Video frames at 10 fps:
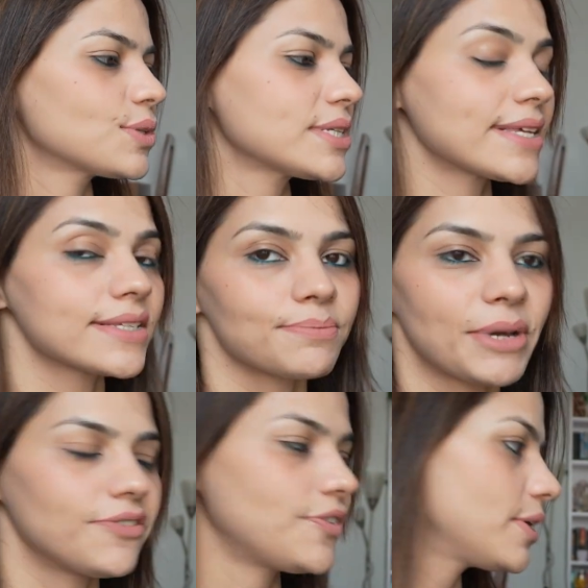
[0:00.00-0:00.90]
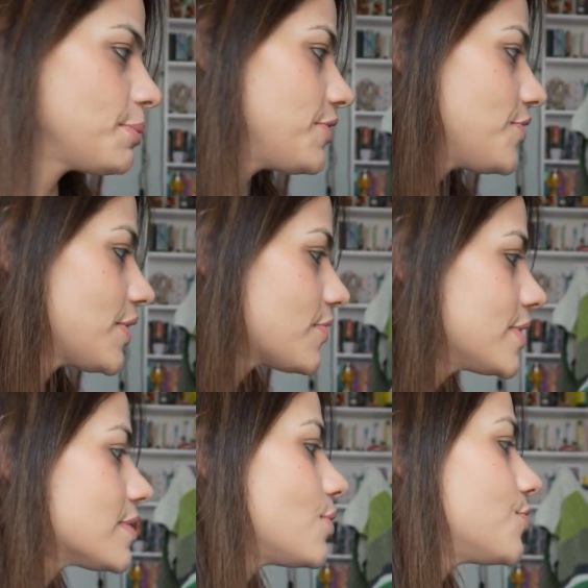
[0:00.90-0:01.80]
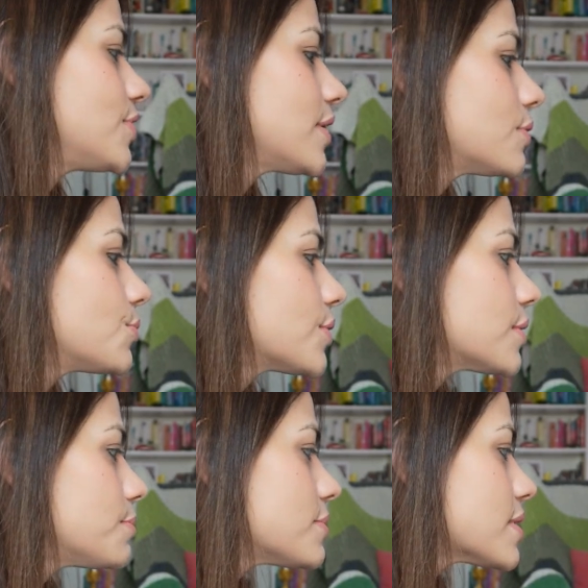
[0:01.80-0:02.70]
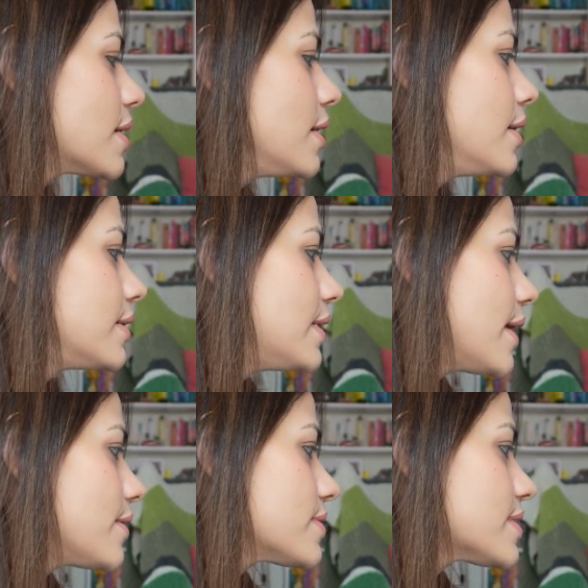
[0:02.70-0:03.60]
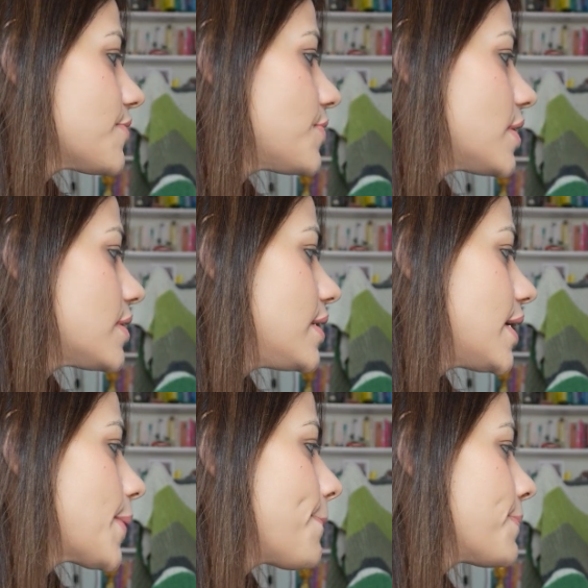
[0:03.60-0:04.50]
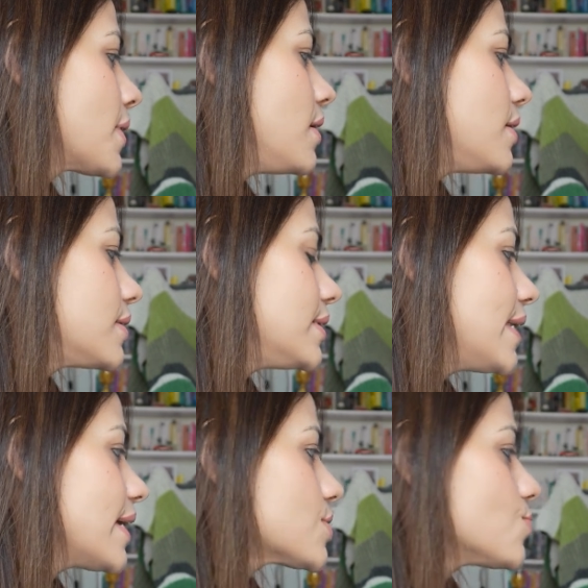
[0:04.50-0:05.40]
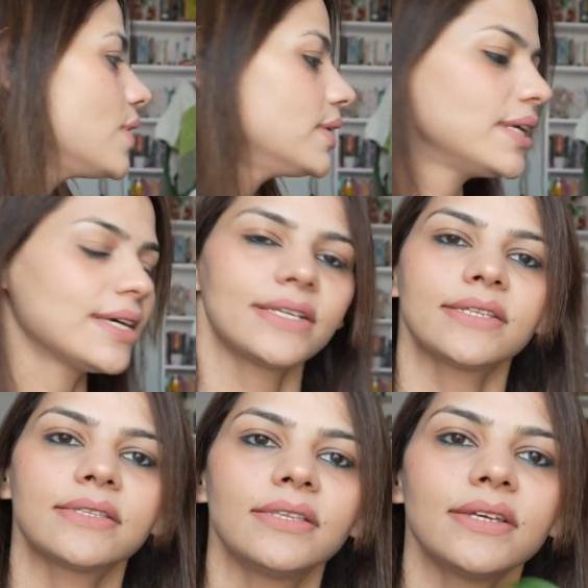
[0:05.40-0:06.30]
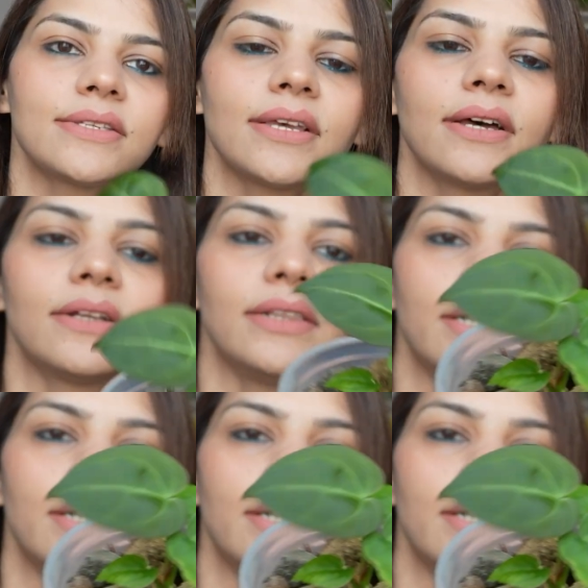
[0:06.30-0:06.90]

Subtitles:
So this is by far my favorite of the anthuriums that I received the other day. The next one is this